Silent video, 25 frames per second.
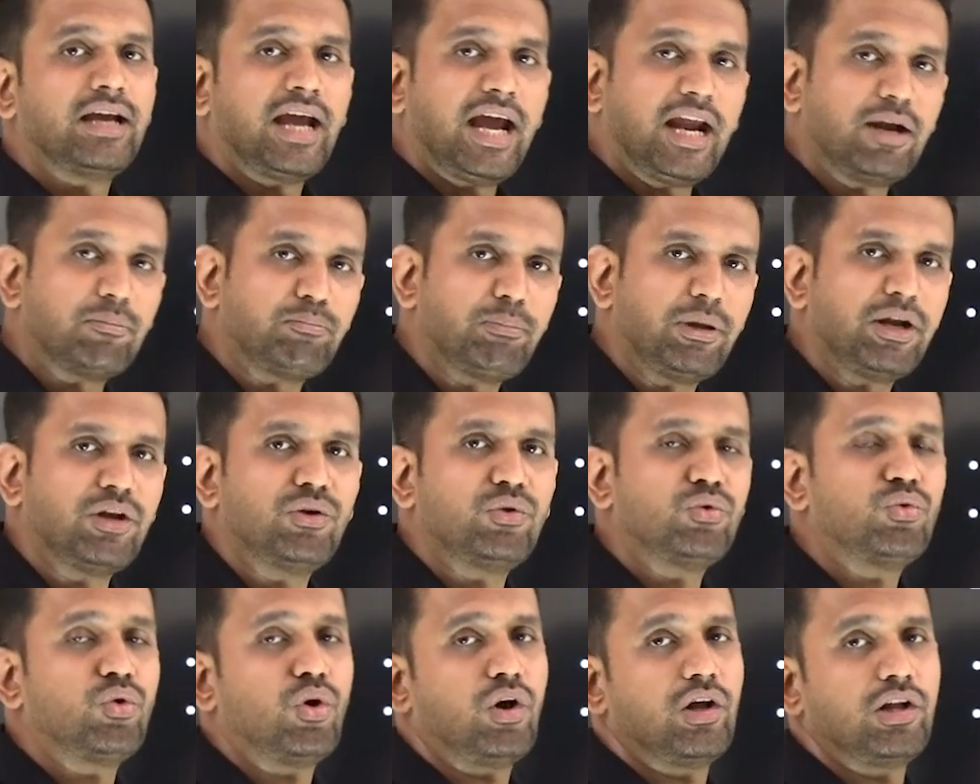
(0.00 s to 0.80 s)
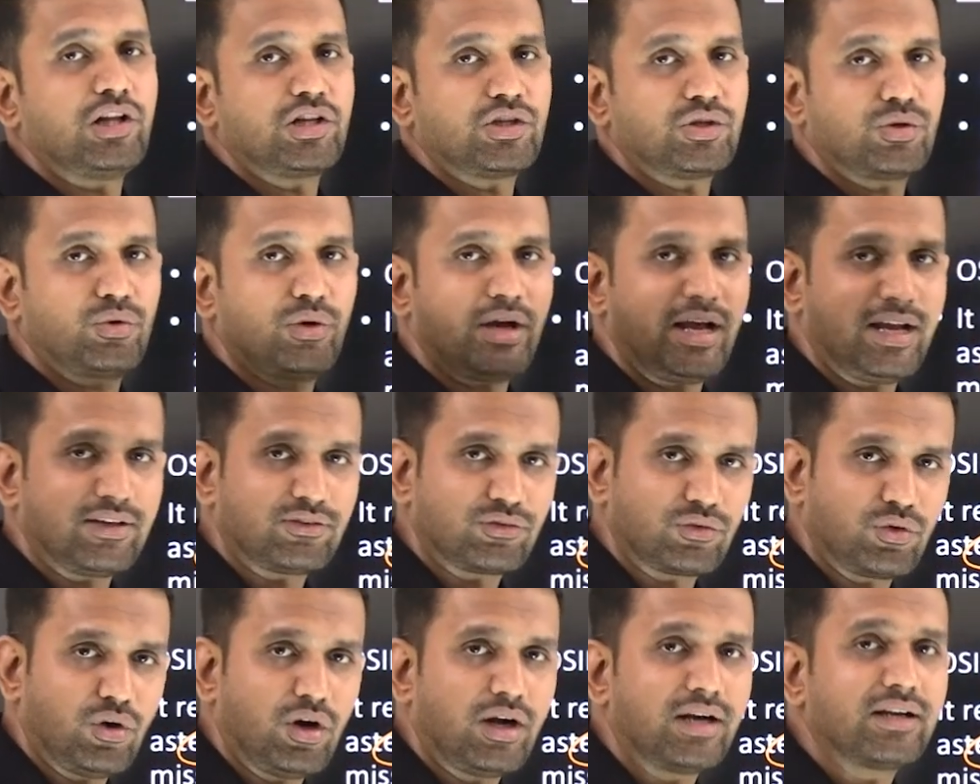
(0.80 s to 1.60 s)
and Bennu also
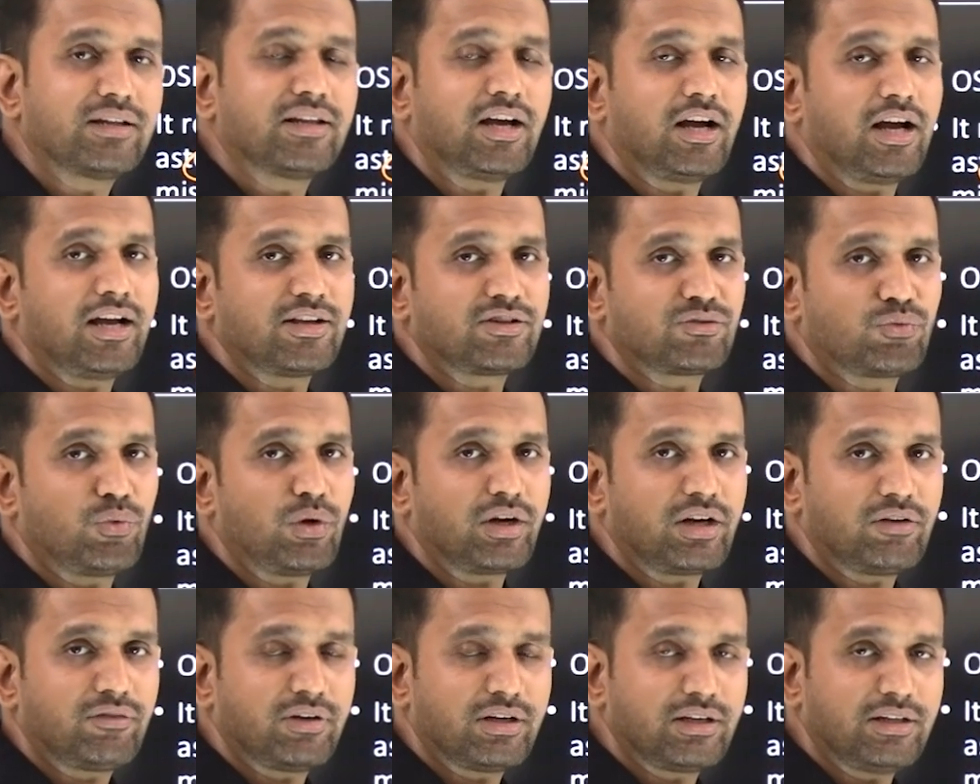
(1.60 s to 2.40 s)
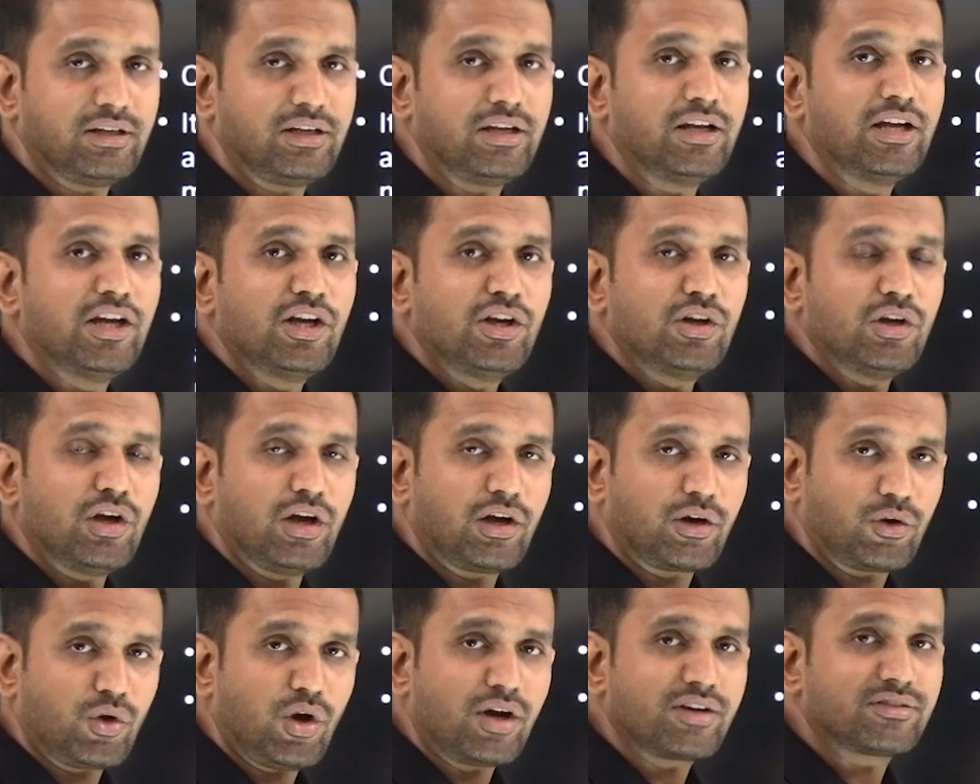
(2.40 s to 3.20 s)
has got the whatever the
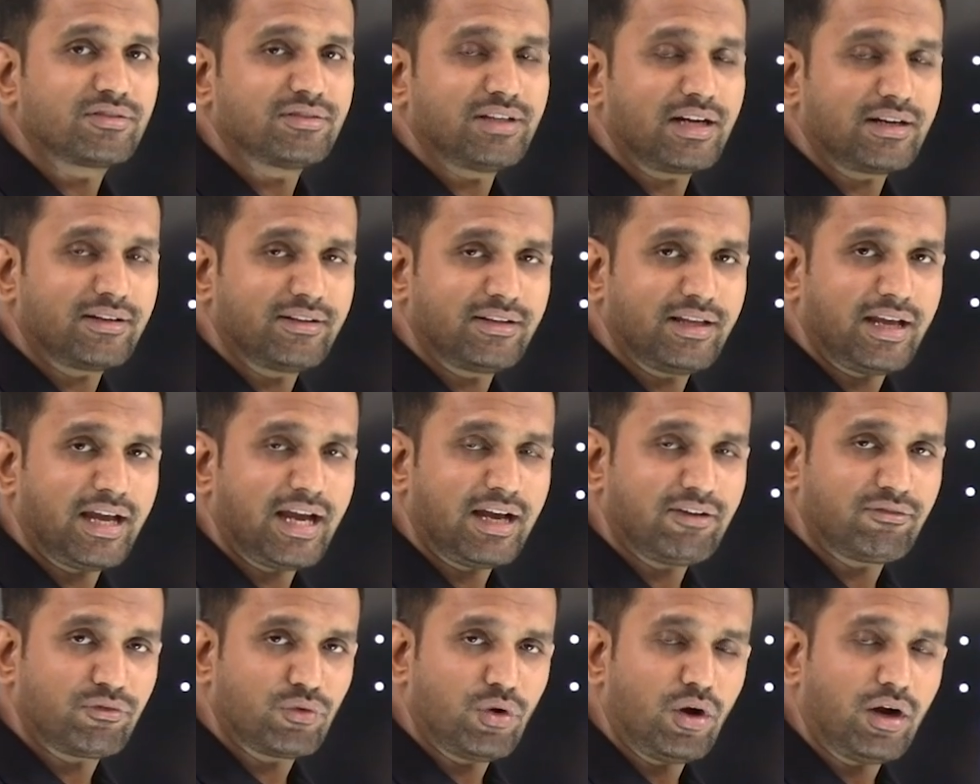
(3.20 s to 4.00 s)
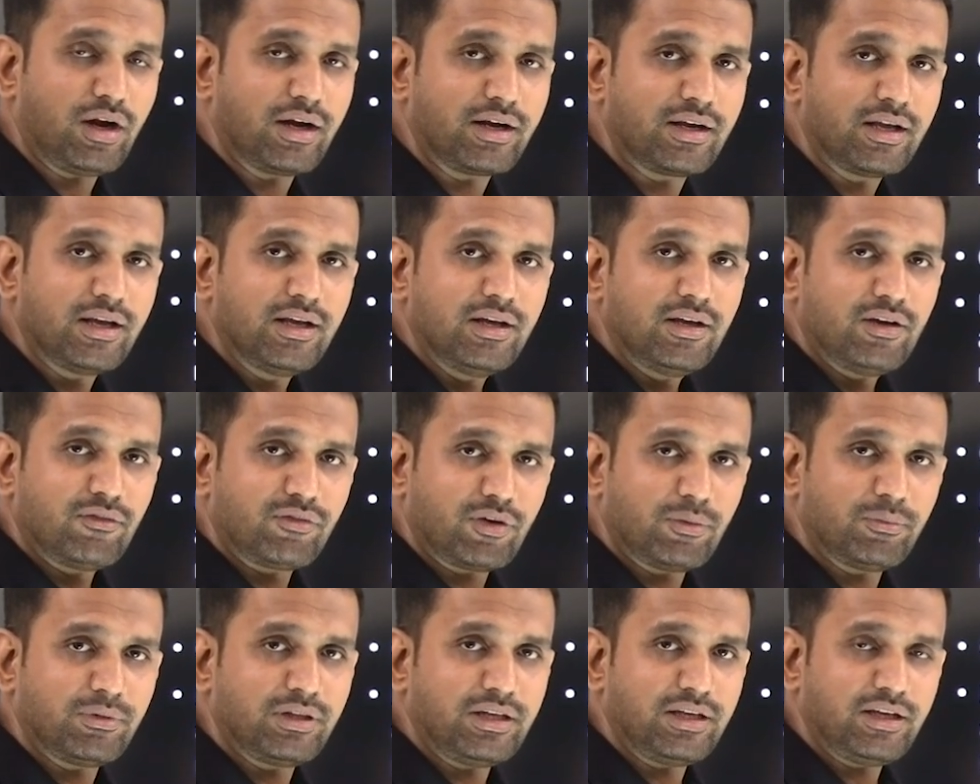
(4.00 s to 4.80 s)
rocks that they have got
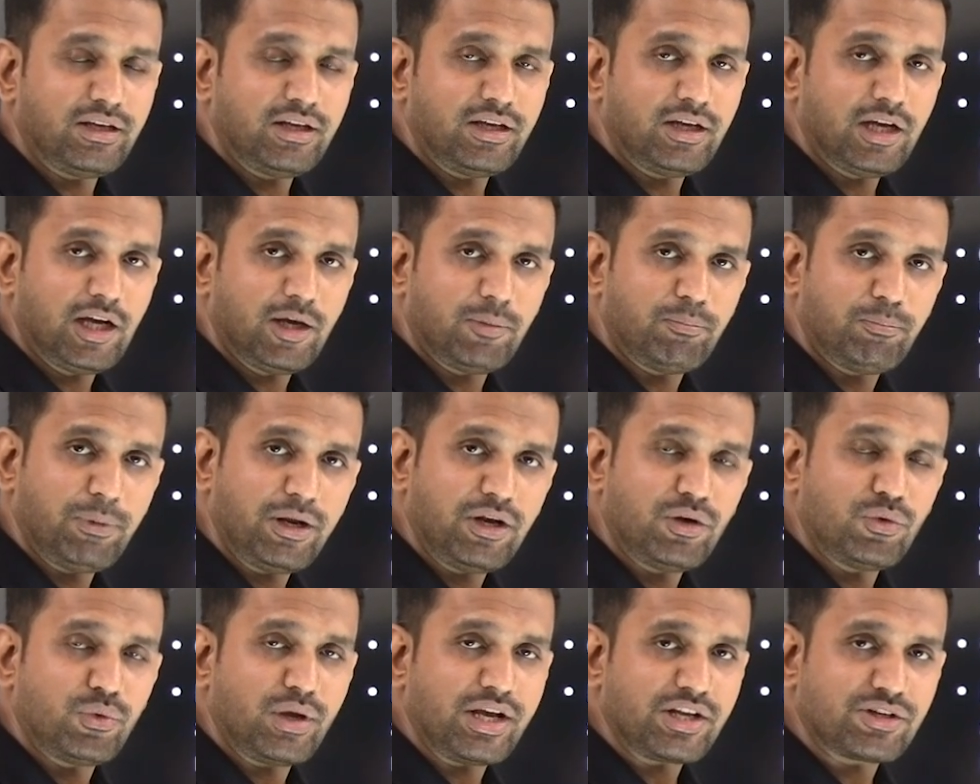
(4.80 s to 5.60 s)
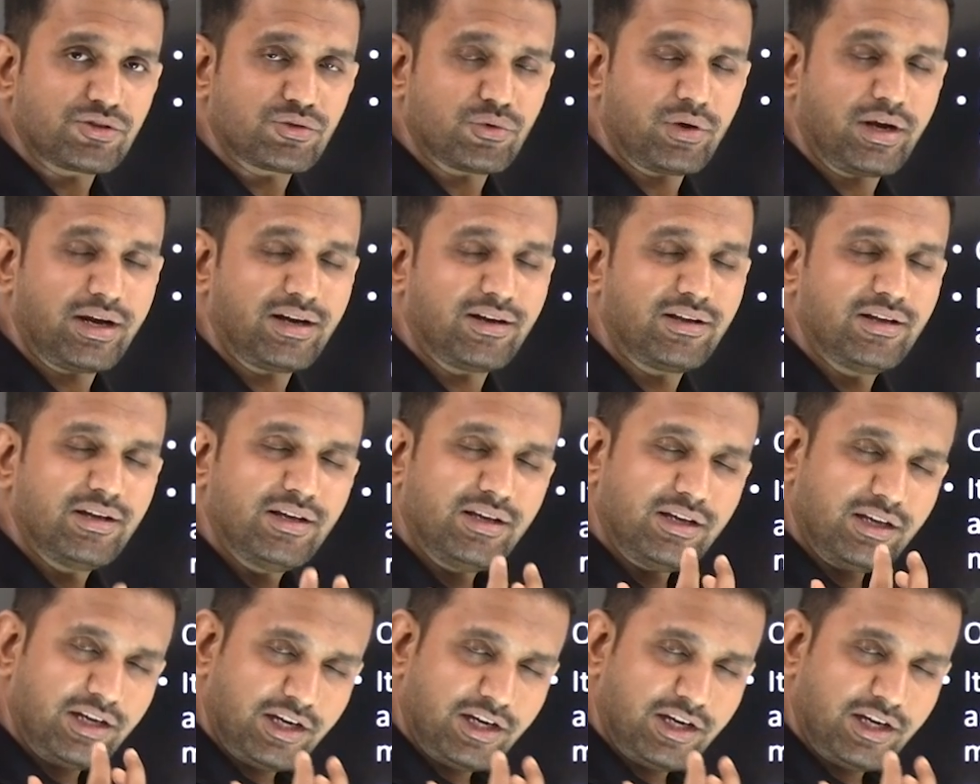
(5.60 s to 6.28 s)
from the Bennu asteroid.